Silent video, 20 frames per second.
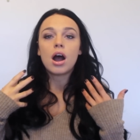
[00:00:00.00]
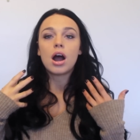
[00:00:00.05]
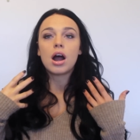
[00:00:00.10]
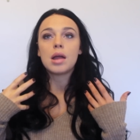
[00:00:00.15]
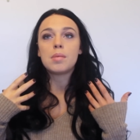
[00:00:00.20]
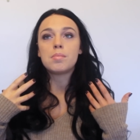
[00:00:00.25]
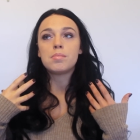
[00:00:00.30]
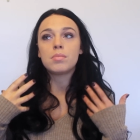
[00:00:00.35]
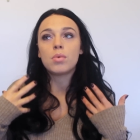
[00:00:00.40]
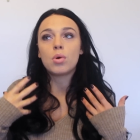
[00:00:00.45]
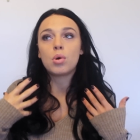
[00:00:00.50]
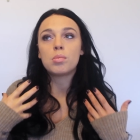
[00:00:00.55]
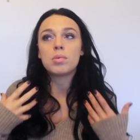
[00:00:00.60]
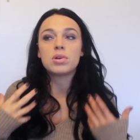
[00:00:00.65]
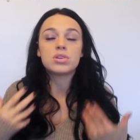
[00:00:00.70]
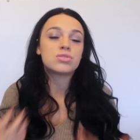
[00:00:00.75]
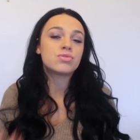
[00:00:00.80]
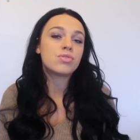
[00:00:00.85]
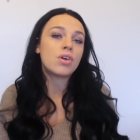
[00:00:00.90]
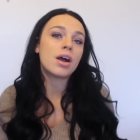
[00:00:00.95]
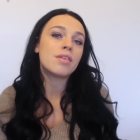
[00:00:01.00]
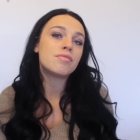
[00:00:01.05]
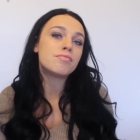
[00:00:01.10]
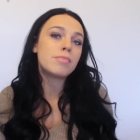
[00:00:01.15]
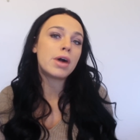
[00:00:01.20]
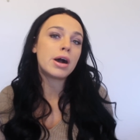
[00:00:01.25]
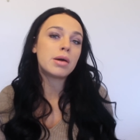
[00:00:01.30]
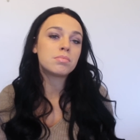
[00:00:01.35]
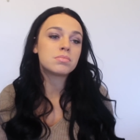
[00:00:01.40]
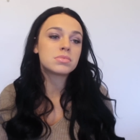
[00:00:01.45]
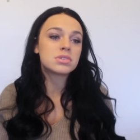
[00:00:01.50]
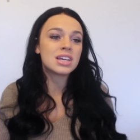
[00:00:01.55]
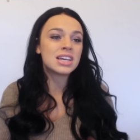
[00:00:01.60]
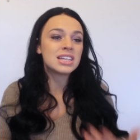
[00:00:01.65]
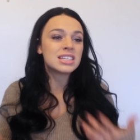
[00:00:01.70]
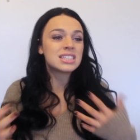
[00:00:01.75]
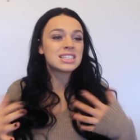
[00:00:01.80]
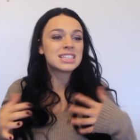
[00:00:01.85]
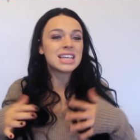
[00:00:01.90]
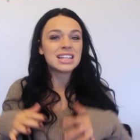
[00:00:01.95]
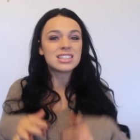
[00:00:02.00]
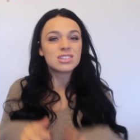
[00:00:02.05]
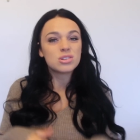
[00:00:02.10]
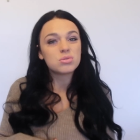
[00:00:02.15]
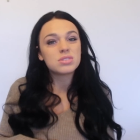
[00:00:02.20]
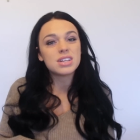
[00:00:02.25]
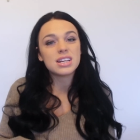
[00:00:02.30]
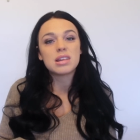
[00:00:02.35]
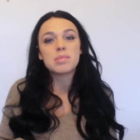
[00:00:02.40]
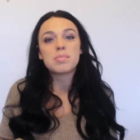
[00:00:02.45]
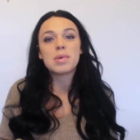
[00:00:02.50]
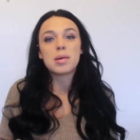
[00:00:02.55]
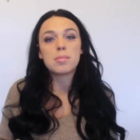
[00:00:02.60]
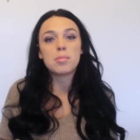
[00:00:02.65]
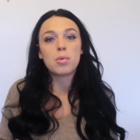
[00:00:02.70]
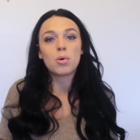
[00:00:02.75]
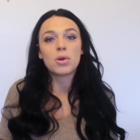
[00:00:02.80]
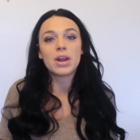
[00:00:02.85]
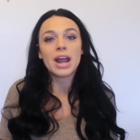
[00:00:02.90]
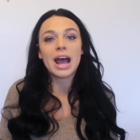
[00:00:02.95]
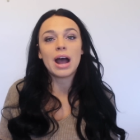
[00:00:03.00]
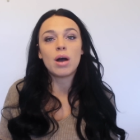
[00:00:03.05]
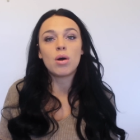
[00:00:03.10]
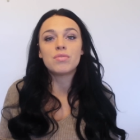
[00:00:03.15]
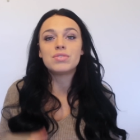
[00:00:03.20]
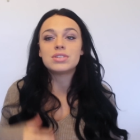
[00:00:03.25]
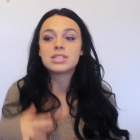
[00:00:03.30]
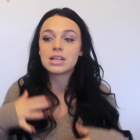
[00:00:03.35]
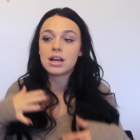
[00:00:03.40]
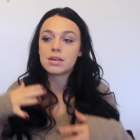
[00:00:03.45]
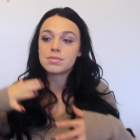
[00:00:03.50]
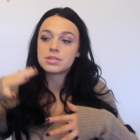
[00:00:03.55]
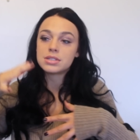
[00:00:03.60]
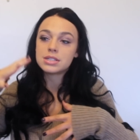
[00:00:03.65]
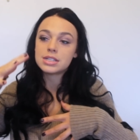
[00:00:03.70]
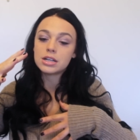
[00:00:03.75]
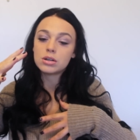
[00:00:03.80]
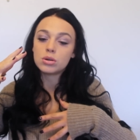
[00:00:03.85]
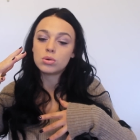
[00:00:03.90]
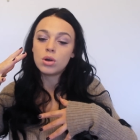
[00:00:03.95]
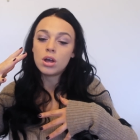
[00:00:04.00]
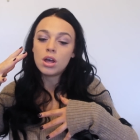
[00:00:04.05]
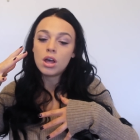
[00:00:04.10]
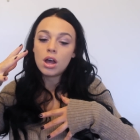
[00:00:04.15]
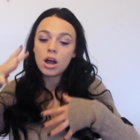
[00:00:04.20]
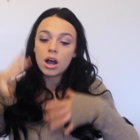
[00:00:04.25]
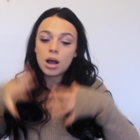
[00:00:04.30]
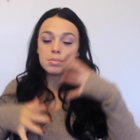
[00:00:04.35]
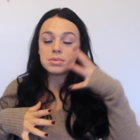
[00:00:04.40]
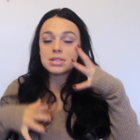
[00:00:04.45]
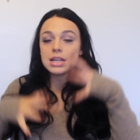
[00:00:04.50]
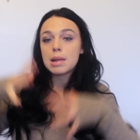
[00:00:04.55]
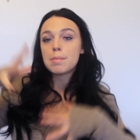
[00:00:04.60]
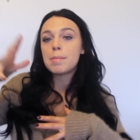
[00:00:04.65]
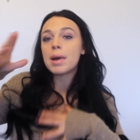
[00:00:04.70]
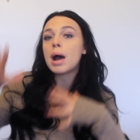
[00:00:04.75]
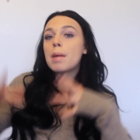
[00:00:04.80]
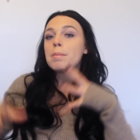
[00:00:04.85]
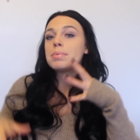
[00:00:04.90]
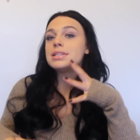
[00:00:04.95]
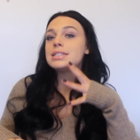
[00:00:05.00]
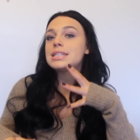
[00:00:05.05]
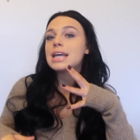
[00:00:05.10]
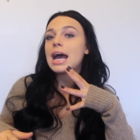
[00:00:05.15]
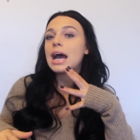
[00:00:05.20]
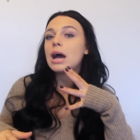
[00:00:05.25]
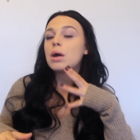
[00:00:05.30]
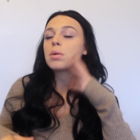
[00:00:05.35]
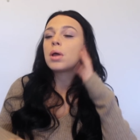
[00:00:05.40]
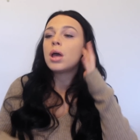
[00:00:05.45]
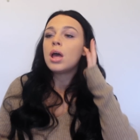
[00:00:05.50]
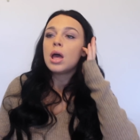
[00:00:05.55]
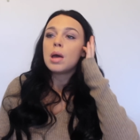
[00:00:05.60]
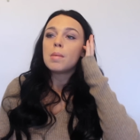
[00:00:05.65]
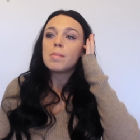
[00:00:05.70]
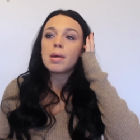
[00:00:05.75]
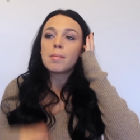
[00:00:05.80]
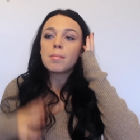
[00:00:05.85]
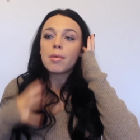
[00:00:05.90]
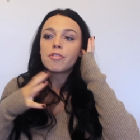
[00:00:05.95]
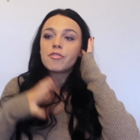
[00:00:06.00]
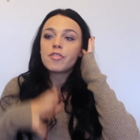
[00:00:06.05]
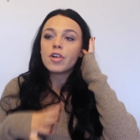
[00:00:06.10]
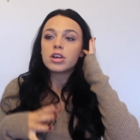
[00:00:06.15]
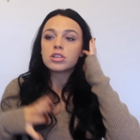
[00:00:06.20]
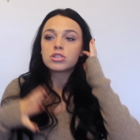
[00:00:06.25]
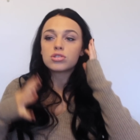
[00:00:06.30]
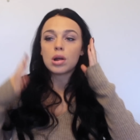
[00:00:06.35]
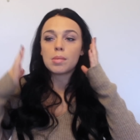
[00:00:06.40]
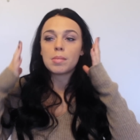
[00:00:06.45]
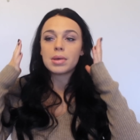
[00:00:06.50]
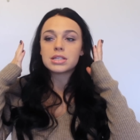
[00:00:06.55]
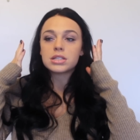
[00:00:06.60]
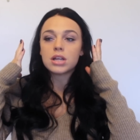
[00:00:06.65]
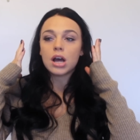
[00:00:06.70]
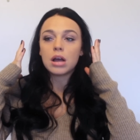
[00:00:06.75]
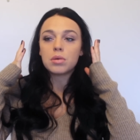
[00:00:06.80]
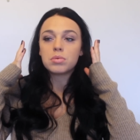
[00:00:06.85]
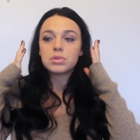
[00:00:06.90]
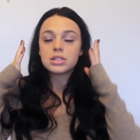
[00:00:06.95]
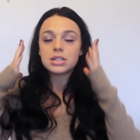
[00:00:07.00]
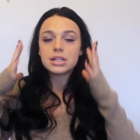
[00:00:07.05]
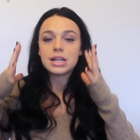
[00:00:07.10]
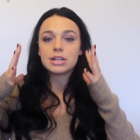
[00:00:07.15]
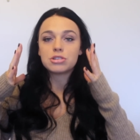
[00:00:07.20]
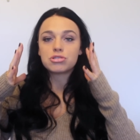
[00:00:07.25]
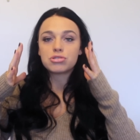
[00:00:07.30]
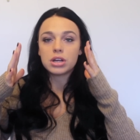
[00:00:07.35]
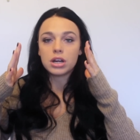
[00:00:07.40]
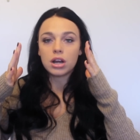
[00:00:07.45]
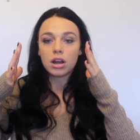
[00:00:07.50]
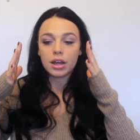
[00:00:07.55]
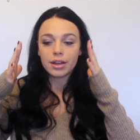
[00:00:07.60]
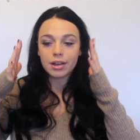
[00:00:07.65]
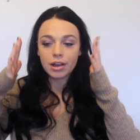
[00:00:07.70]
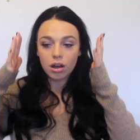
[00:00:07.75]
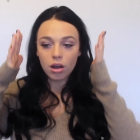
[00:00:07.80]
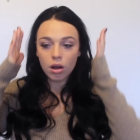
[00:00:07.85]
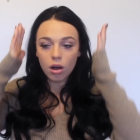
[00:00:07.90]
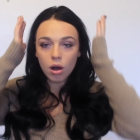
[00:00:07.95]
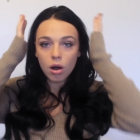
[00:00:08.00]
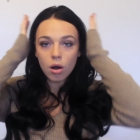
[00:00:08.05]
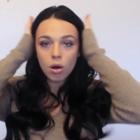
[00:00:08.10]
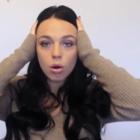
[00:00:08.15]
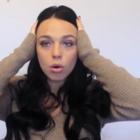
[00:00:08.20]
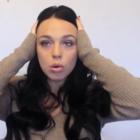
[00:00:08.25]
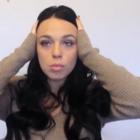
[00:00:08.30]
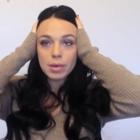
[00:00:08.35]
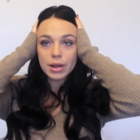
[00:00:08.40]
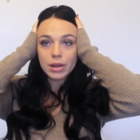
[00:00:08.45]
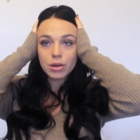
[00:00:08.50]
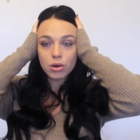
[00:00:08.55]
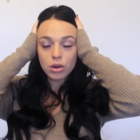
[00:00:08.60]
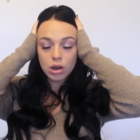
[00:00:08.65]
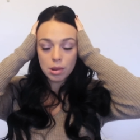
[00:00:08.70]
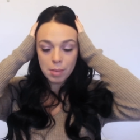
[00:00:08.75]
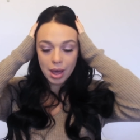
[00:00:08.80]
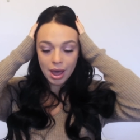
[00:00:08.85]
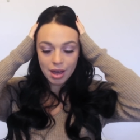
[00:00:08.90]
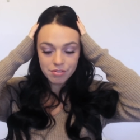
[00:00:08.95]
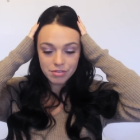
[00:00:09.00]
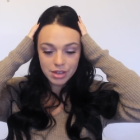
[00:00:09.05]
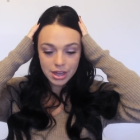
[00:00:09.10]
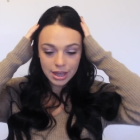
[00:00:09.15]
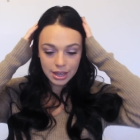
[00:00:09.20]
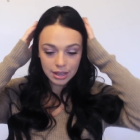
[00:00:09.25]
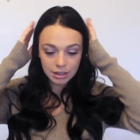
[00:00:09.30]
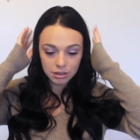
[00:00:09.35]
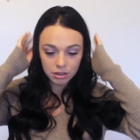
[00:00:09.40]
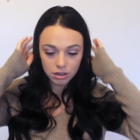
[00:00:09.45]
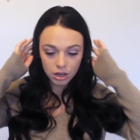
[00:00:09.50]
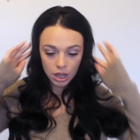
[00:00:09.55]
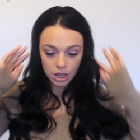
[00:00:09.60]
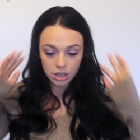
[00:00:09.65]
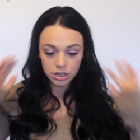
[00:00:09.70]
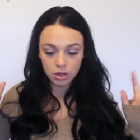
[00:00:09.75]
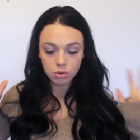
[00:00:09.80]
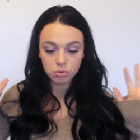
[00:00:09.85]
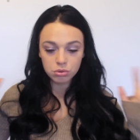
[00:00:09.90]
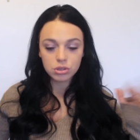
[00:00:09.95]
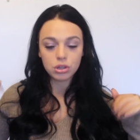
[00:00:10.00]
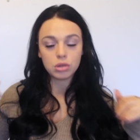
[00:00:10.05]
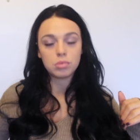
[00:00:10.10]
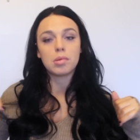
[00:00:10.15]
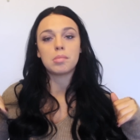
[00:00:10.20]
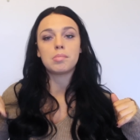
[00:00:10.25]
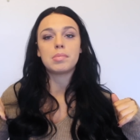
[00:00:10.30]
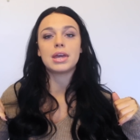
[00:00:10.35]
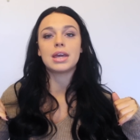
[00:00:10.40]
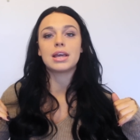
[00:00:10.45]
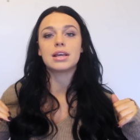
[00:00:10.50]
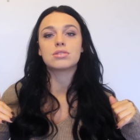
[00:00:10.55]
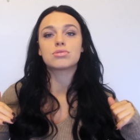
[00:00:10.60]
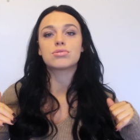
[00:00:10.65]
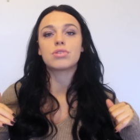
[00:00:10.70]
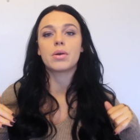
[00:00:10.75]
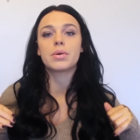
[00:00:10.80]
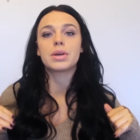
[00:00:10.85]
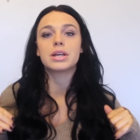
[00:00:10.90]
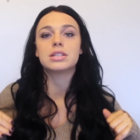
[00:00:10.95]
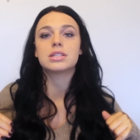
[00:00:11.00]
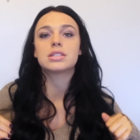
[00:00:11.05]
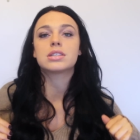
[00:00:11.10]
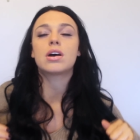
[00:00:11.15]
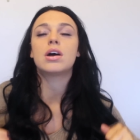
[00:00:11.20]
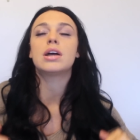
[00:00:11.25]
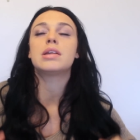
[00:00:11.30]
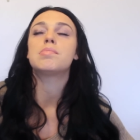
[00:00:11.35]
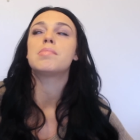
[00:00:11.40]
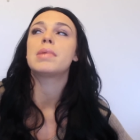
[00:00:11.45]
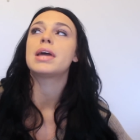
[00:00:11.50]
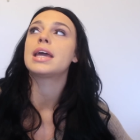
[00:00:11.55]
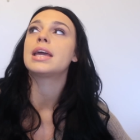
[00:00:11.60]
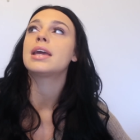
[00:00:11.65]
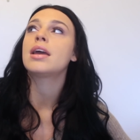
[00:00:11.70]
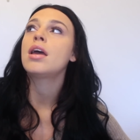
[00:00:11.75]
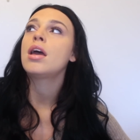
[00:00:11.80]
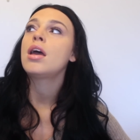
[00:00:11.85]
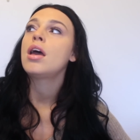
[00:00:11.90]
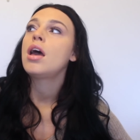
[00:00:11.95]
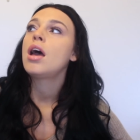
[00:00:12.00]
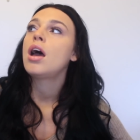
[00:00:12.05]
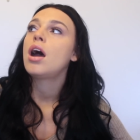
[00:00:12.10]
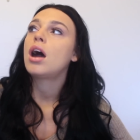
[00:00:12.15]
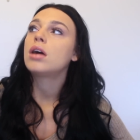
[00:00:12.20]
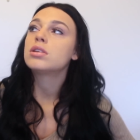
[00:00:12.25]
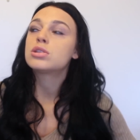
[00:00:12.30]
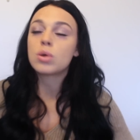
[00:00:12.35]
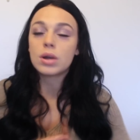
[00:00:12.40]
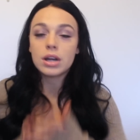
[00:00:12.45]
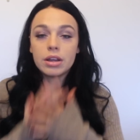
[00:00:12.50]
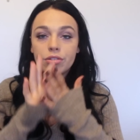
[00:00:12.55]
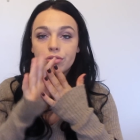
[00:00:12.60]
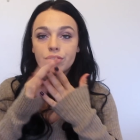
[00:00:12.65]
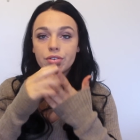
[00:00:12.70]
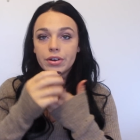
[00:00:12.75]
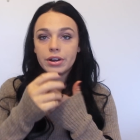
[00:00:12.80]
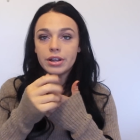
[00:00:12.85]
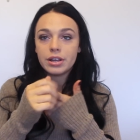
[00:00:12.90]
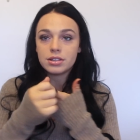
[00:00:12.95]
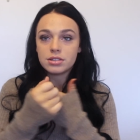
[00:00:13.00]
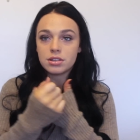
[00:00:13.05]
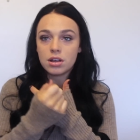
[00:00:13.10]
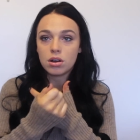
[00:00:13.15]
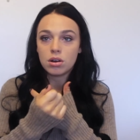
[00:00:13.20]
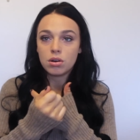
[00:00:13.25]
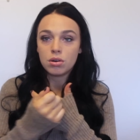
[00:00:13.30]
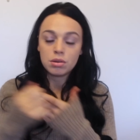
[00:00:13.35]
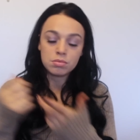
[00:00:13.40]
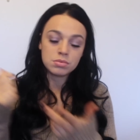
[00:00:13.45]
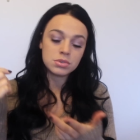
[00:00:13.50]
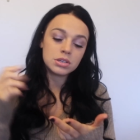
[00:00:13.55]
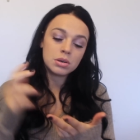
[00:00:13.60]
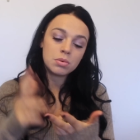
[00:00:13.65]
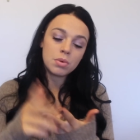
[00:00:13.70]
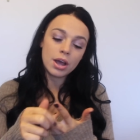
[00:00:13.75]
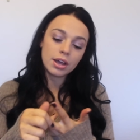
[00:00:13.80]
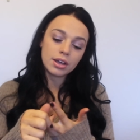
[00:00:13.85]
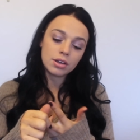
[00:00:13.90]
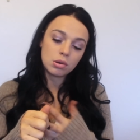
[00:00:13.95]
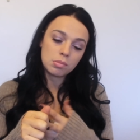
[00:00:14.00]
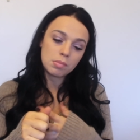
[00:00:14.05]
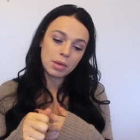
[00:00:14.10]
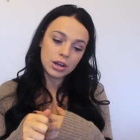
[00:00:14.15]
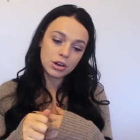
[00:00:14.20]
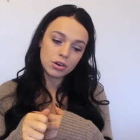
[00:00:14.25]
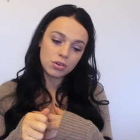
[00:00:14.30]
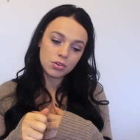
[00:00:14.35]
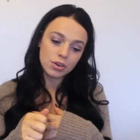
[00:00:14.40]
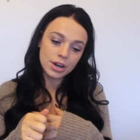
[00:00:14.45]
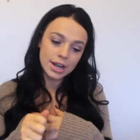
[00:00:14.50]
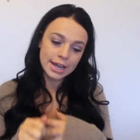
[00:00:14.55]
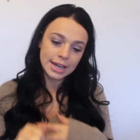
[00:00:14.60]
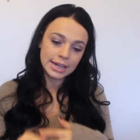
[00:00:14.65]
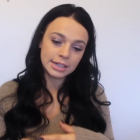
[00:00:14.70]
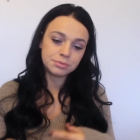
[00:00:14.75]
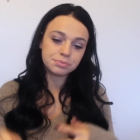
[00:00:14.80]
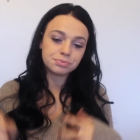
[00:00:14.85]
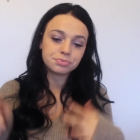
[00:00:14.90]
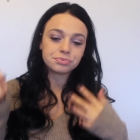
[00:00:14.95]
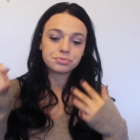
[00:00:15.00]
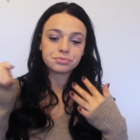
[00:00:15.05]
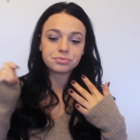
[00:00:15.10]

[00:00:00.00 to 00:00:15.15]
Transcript: I'm almost five months it's settled in a bit more now obviously I've still I'm still a bit up and down but in my first trimester I was literally like oh my god I'm having like a little human being is growing inside me I'm 23 years old I'm still working on my career